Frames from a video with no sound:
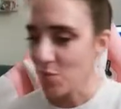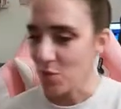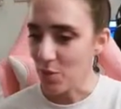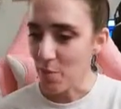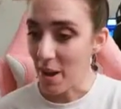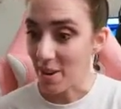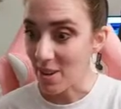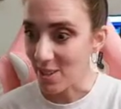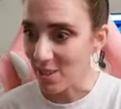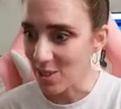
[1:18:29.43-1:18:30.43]

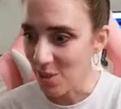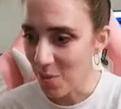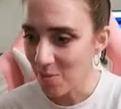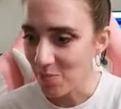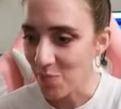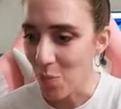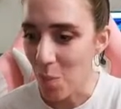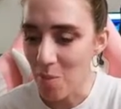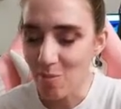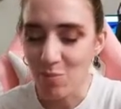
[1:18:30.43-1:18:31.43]
Thematic.
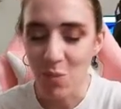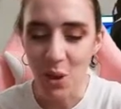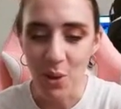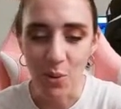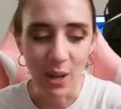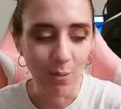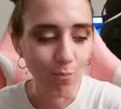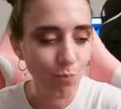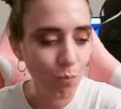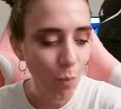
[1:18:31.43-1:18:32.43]
Anyway.
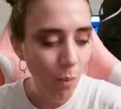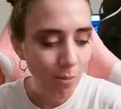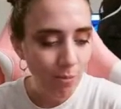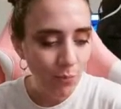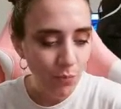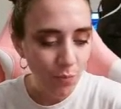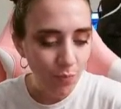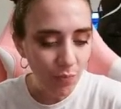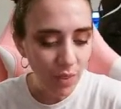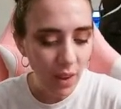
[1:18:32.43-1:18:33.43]

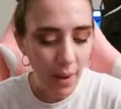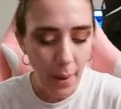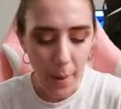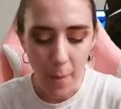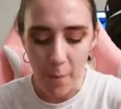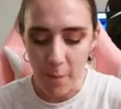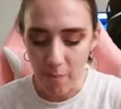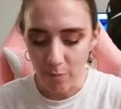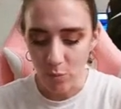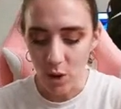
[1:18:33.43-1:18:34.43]

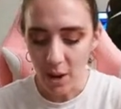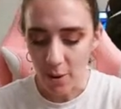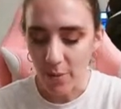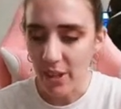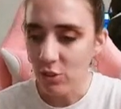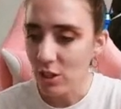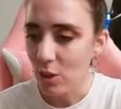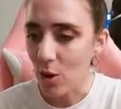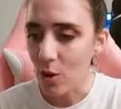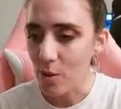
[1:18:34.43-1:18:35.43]
Wow, that's like
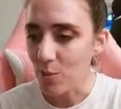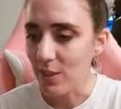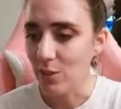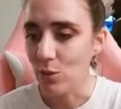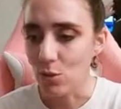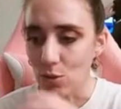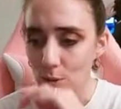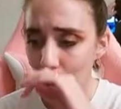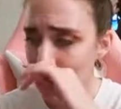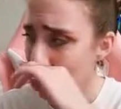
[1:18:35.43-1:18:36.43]
all I planned to do
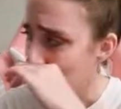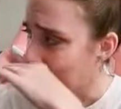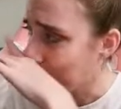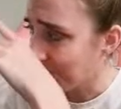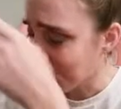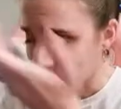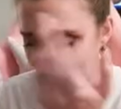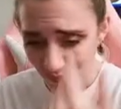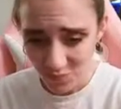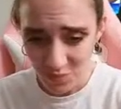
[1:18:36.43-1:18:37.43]
tonight.
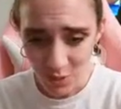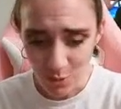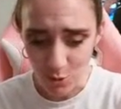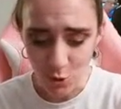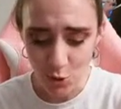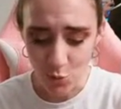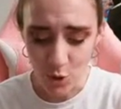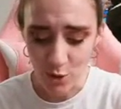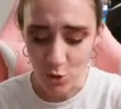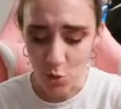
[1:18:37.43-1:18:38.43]
Was this
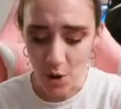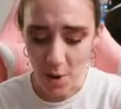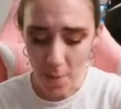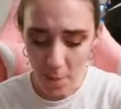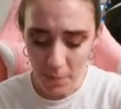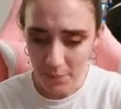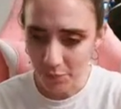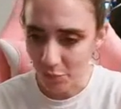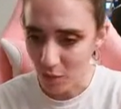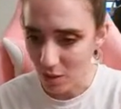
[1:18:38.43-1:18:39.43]
one square.
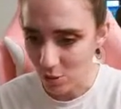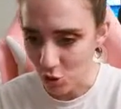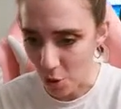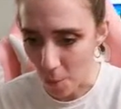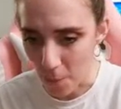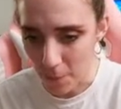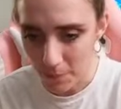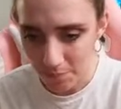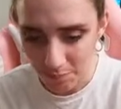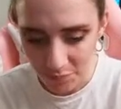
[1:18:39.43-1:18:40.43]
So,
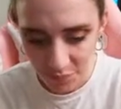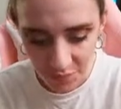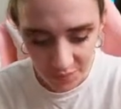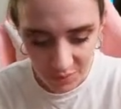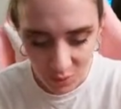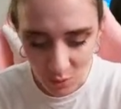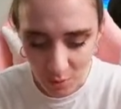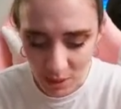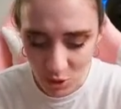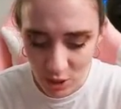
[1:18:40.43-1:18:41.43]
we
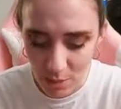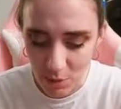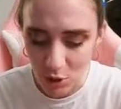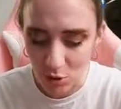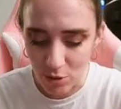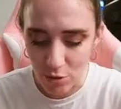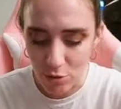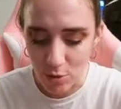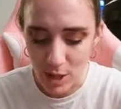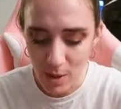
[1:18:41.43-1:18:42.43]
might just keep this short and
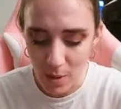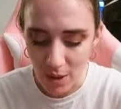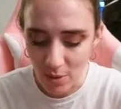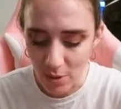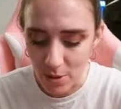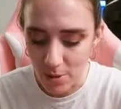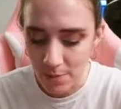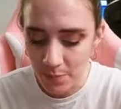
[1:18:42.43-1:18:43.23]
sweet. I don't know.